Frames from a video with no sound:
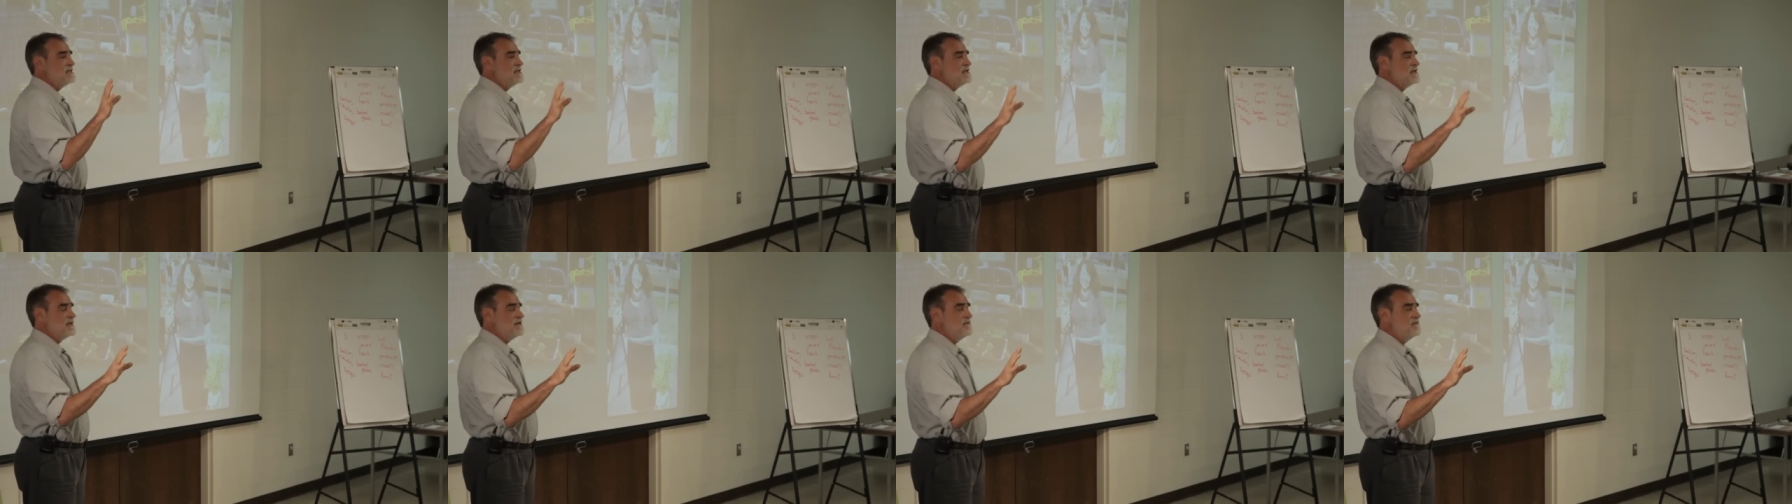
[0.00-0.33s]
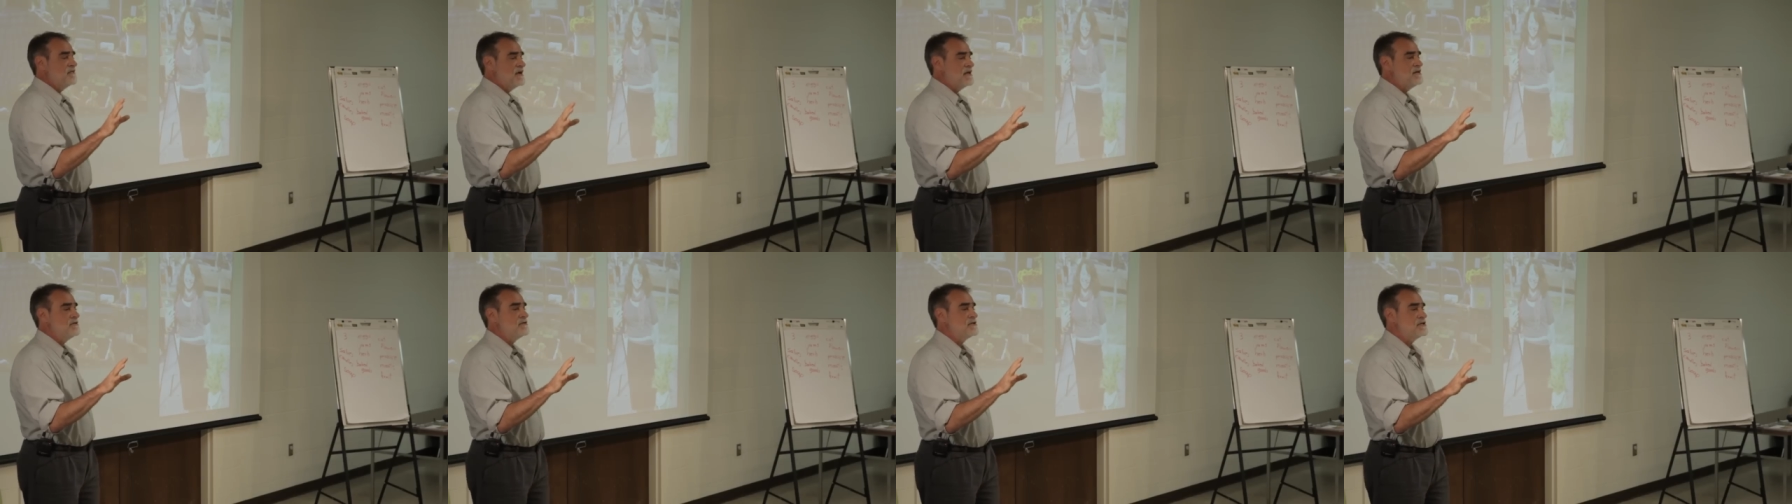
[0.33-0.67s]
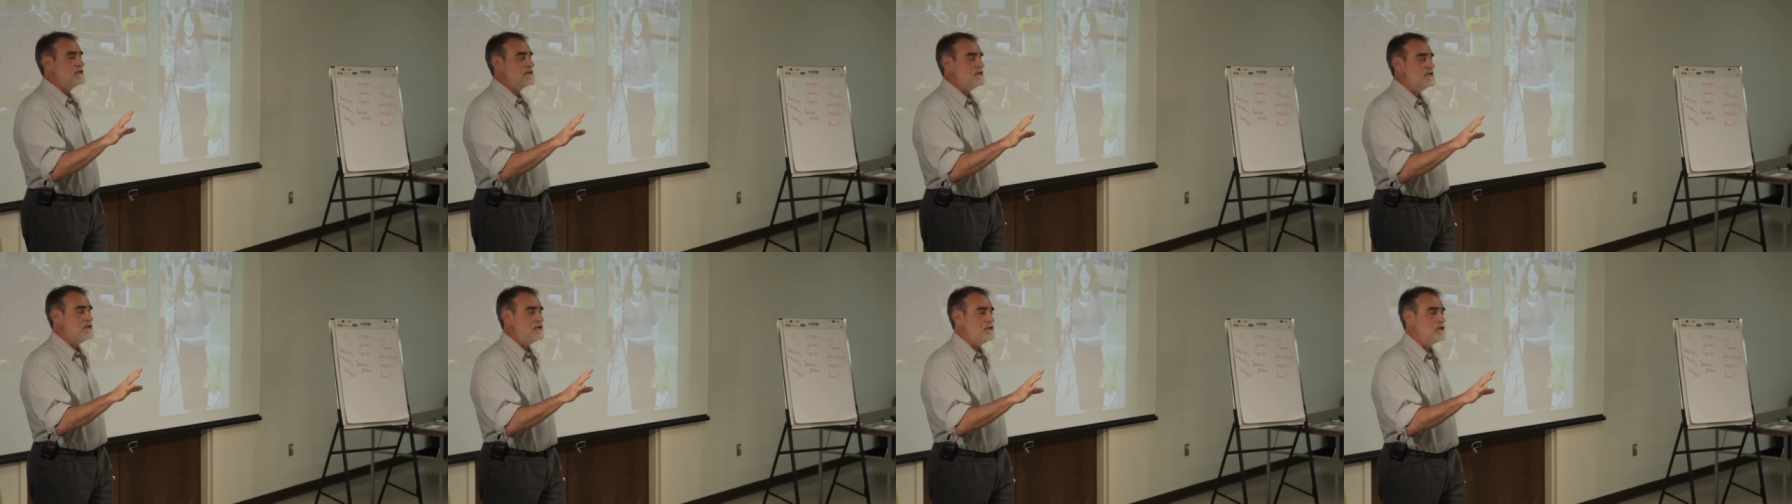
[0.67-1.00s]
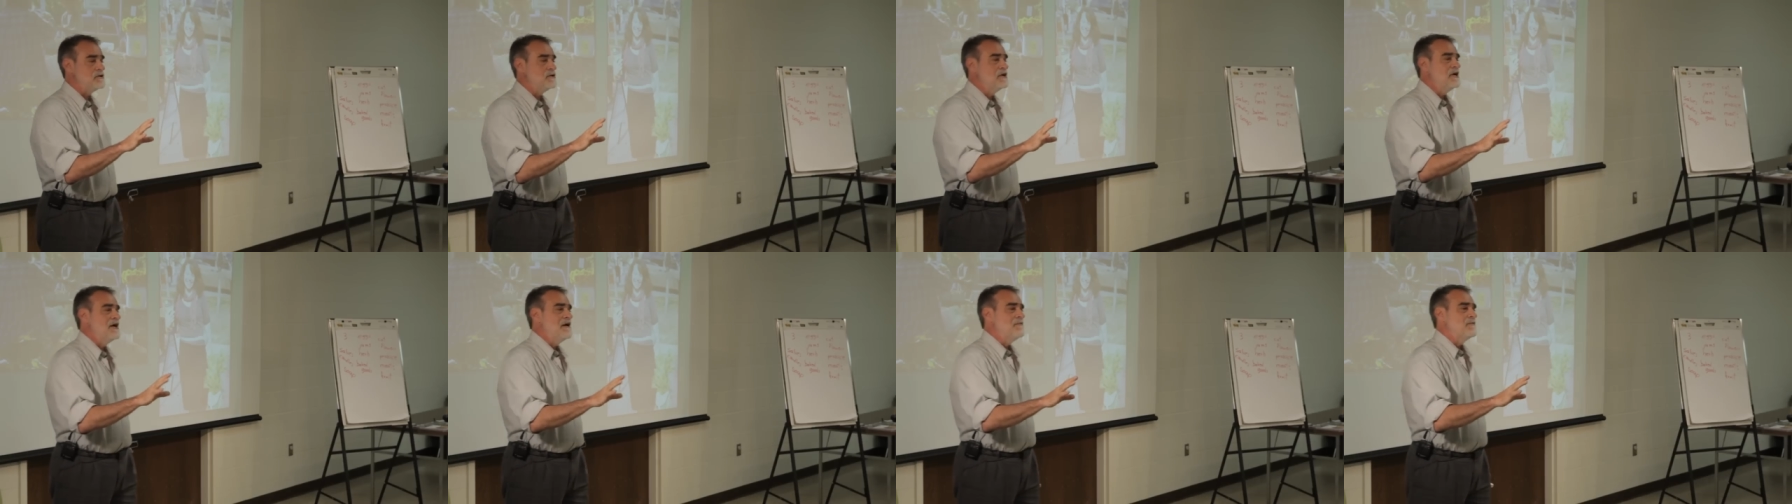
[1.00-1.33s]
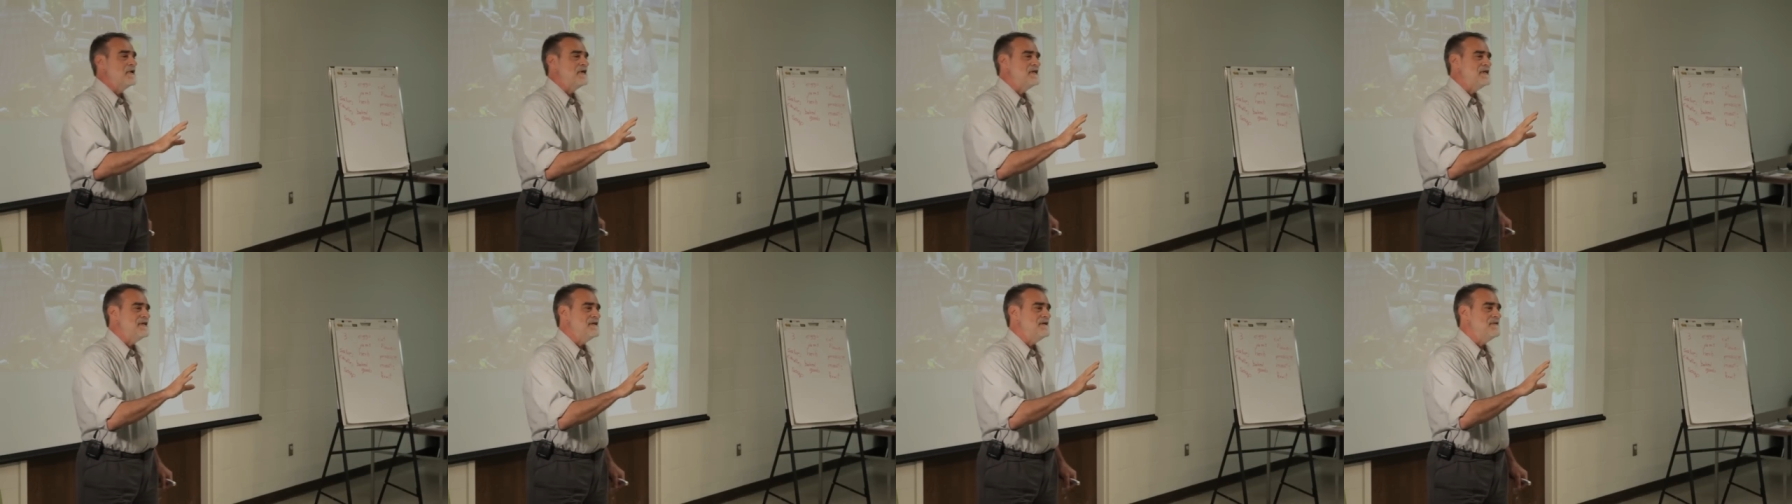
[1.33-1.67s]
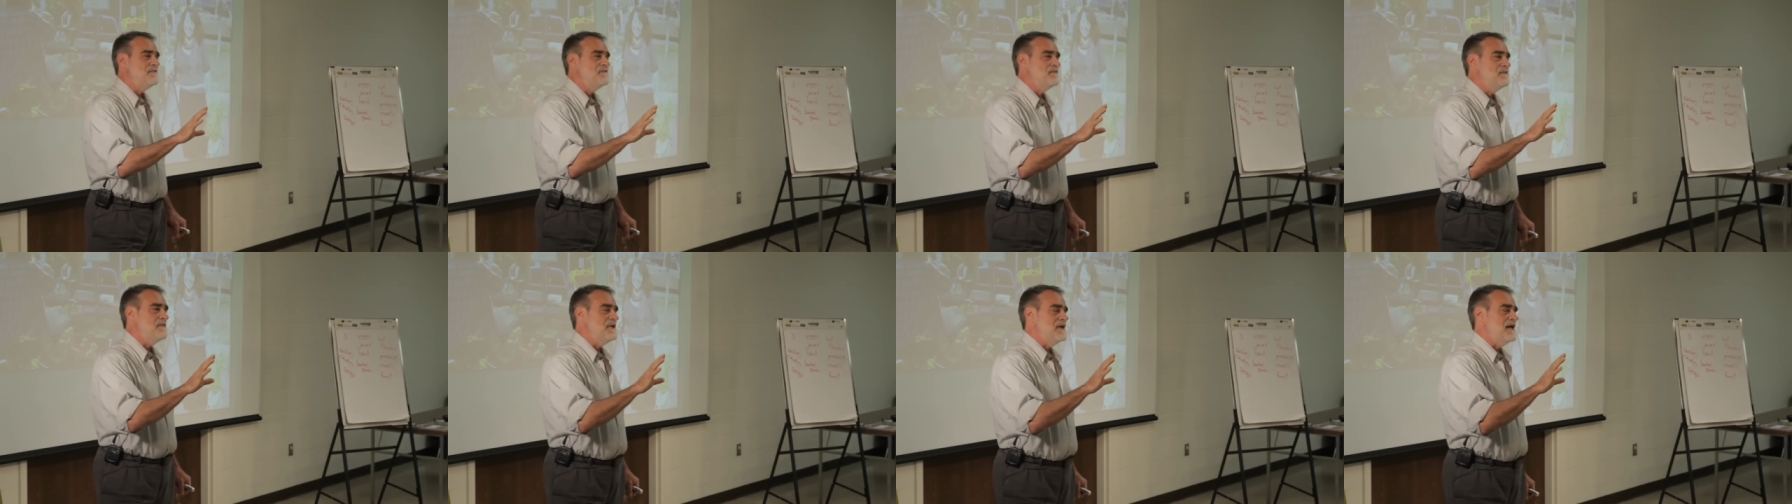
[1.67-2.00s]
that vendors can do. But
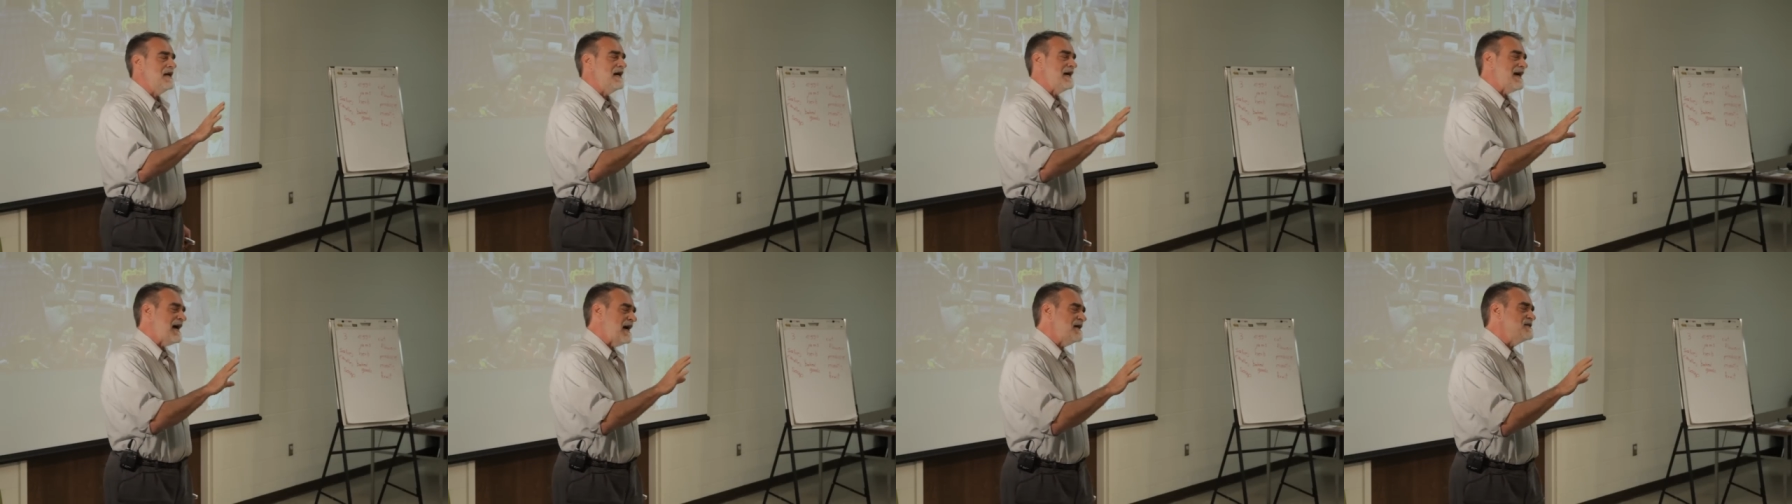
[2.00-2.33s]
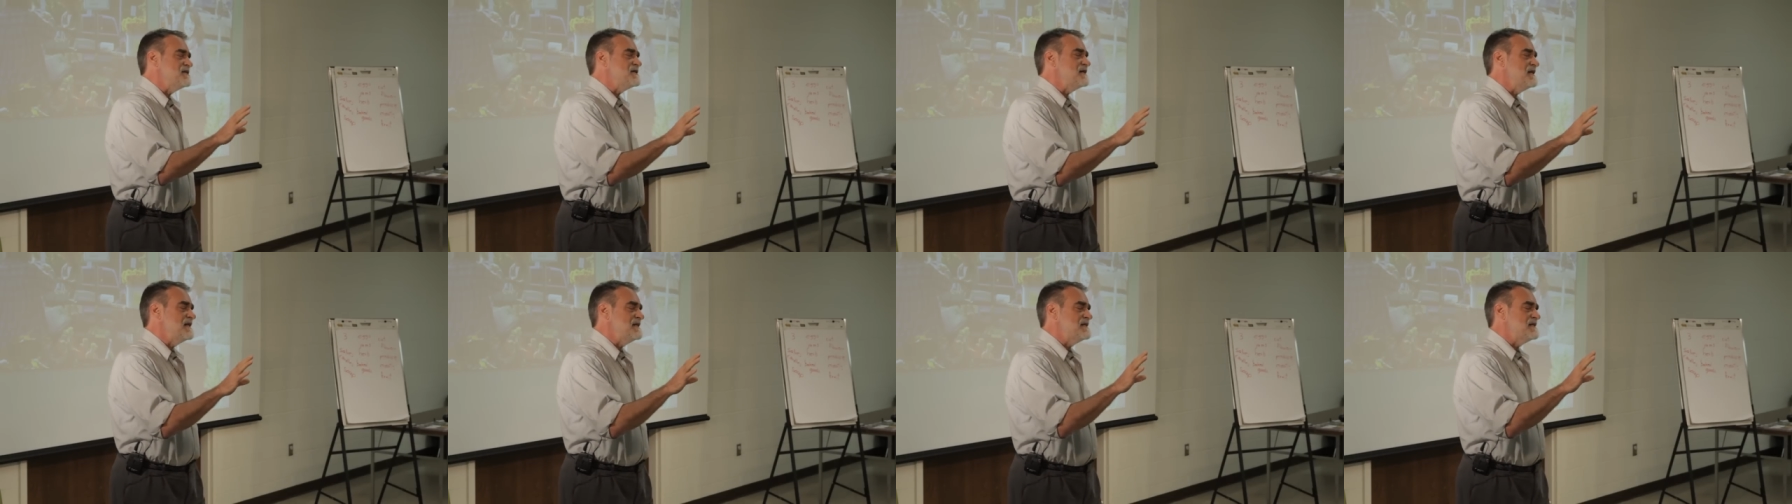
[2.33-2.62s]
actually,